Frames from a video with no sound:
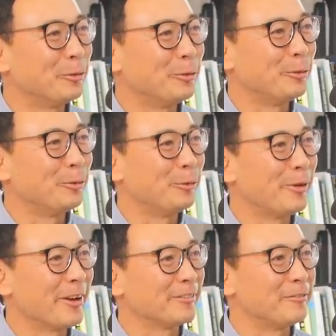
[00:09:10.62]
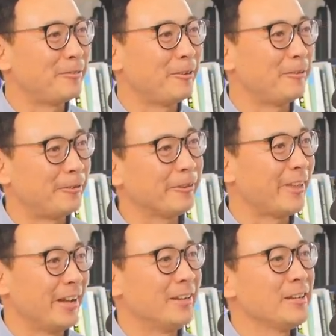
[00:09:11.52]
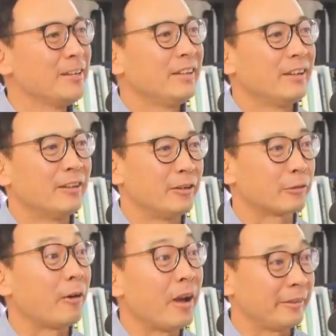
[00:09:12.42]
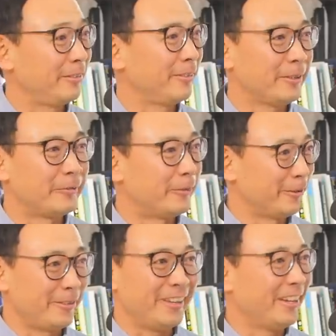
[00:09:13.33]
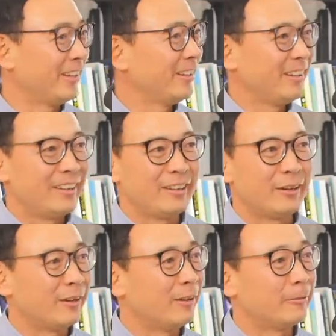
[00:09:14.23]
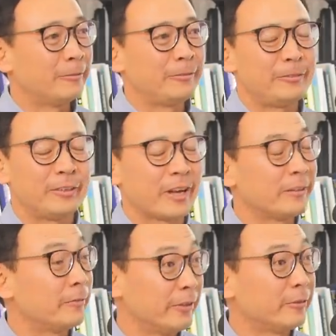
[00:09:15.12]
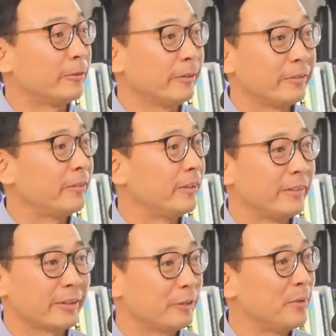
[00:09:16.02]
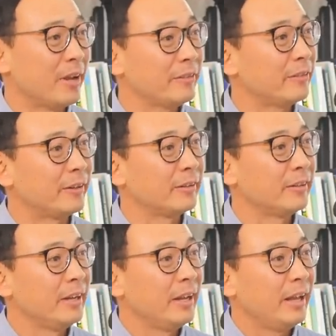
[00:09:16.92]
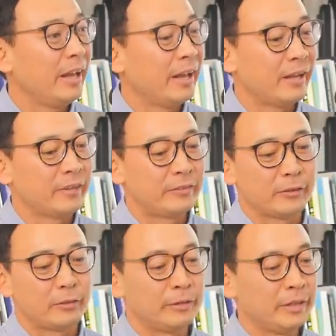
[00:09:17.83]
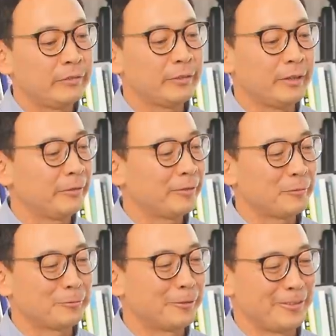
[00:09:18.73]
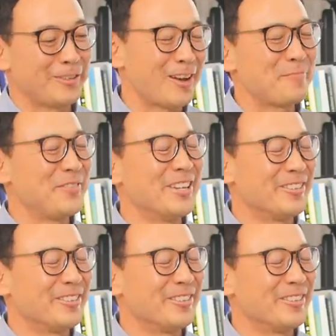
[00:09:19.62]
who who hasn't felt that uh, across the diversity of uh, kinds of interests that that could be out there. And so, even if someone were to not be